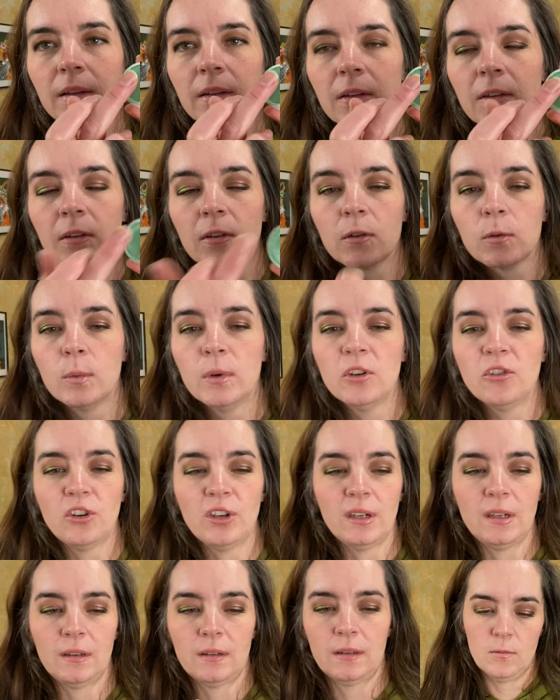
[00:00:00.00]

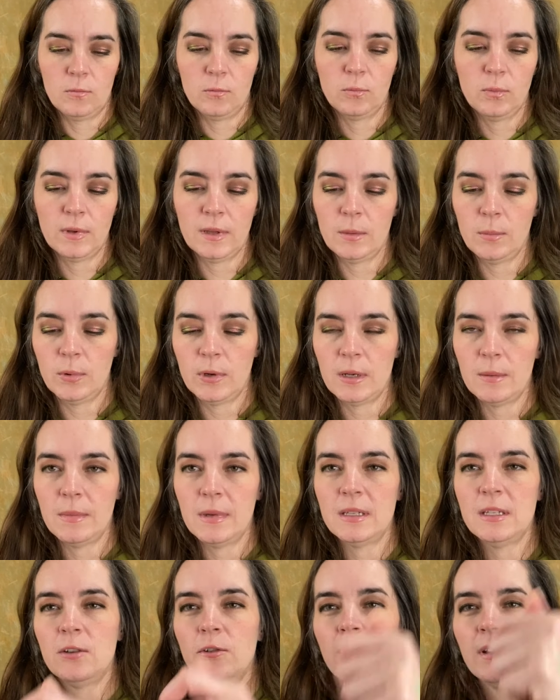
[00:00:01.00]
squishy. Really pretty
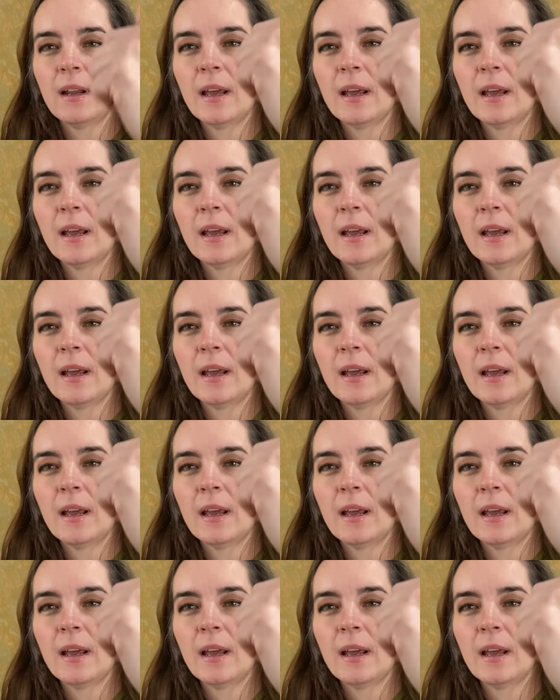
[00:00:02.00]
minty green.